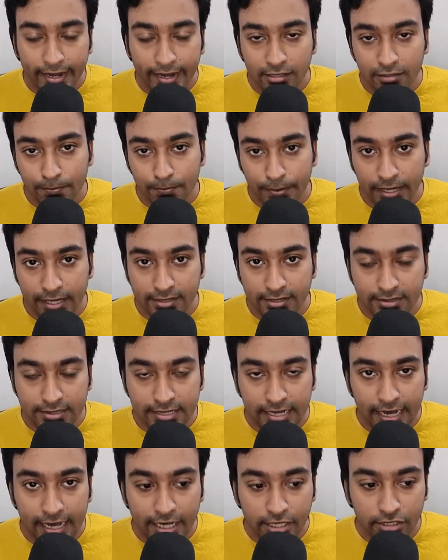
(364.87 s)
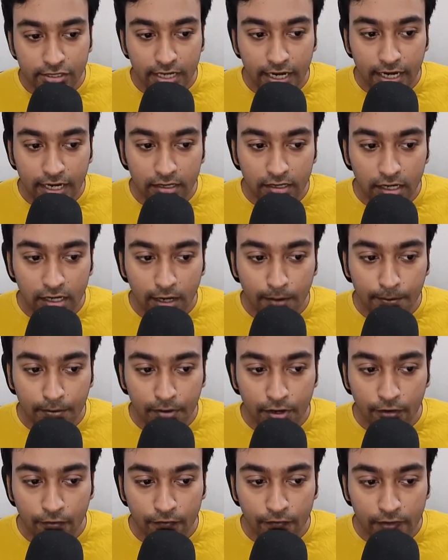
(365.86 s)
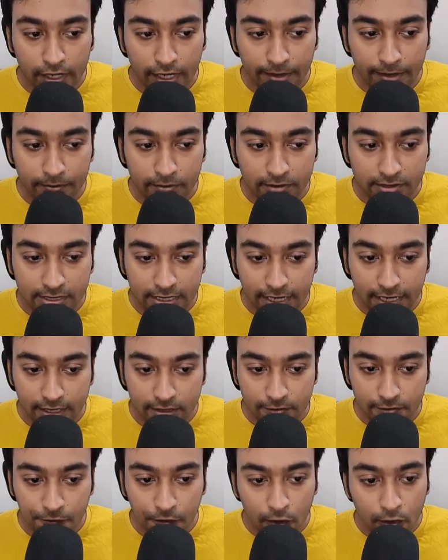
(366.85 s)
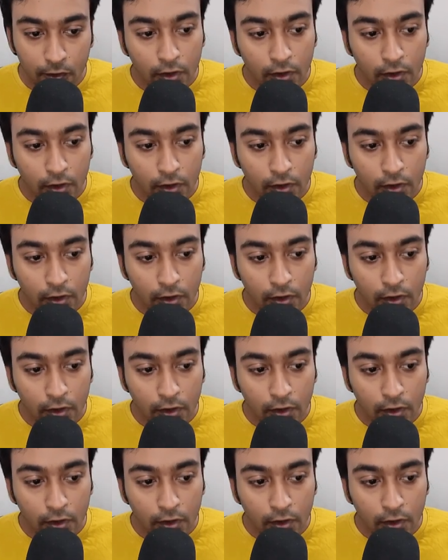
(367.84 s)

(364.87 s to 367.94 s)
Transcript: space dash and the number of time stands for